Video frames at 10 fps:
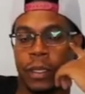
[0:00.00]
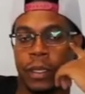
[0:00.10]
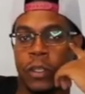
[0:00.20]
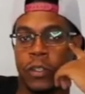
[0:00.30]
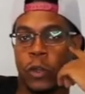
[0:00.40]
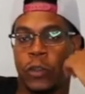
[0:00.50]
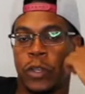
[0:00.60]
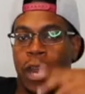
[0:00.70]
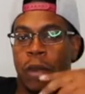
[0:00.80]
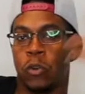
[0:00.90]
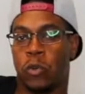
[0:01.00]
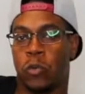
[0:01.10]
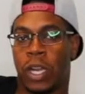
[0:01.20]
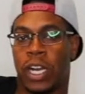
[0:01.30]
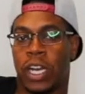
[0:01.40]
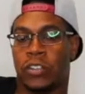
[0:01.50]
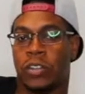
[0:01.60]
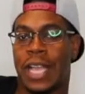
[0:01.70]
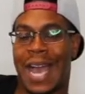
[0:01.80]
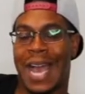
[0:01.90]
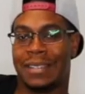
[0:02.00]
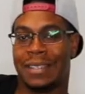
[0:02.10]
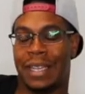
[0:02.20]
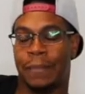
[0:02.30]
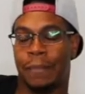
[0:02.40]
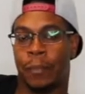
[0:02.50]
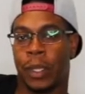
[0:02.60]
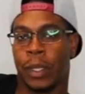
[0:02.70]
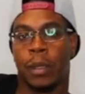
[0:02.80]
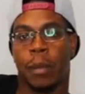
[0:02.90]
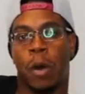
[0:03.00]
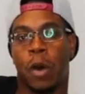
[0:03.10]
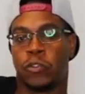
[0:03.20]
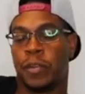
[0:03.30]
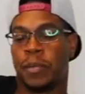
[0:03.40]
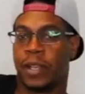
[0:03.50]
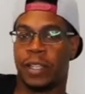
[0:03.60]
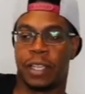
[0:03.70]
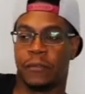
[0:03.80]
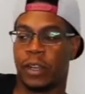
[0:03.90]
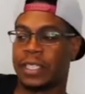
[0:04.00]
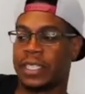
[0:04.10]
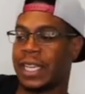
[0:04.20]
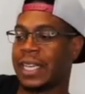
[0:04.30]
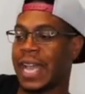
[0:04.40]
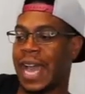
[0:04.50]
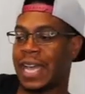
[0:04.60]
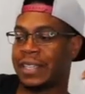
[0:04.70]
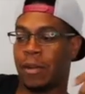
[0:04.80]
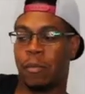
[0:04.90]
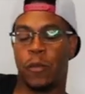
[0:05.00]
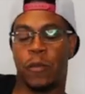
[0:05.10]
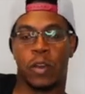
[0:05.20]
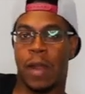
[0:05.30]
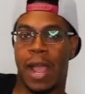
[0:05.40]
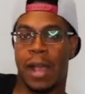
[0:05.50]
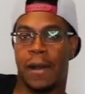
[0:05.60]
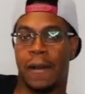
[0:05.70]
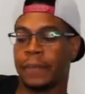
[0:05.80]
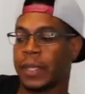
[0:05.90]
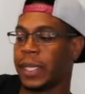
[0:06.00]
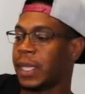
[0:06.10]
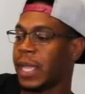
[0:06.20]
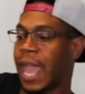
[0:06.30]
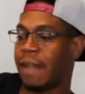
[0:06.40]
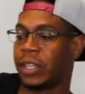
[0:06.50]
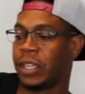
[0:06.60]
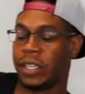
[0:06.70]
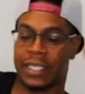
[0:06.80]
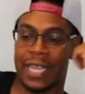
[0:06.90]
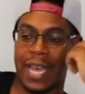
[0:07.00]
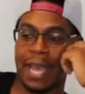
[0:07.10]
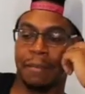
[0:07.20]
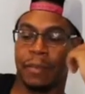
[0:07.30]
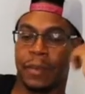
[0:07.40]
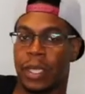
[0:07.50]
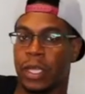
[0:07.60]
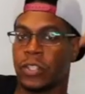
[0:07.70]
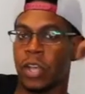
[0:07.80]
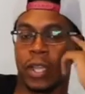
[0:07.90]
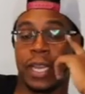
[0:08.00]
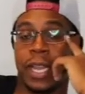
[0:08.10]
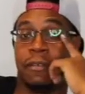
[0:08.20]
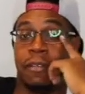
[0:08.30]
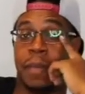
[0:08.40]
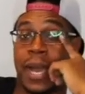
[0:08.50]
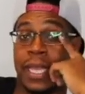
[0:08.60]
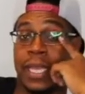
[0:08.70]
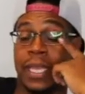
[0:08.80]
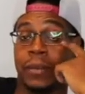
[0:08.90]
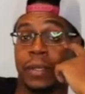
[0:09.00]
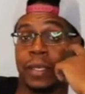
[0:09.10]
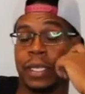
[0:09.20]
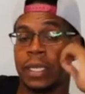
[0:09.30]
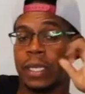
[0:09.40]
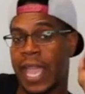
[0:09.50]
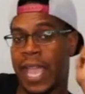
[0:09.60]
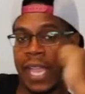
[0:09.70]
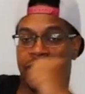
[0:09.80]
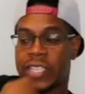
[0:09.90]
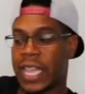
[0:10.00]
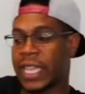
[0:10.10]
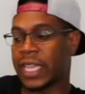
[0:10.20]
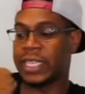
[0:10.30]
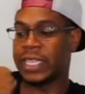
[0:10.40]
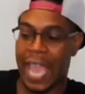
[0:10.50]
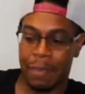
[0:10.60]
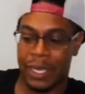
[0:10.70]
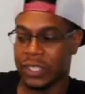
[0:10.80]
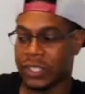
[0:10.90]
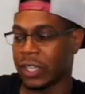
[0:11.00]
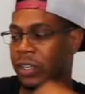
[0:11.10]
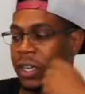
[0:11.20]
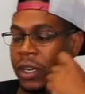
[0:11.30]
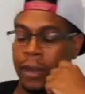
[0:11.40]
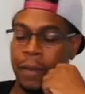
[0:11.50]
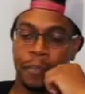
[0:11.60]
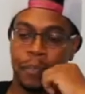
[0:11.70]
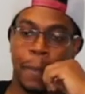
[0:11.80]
So if you got a room with 100 guys in it, most women are looking for the 10 guys that are moving around, having a good time, talking to everybody, handshaking, dapping each other up,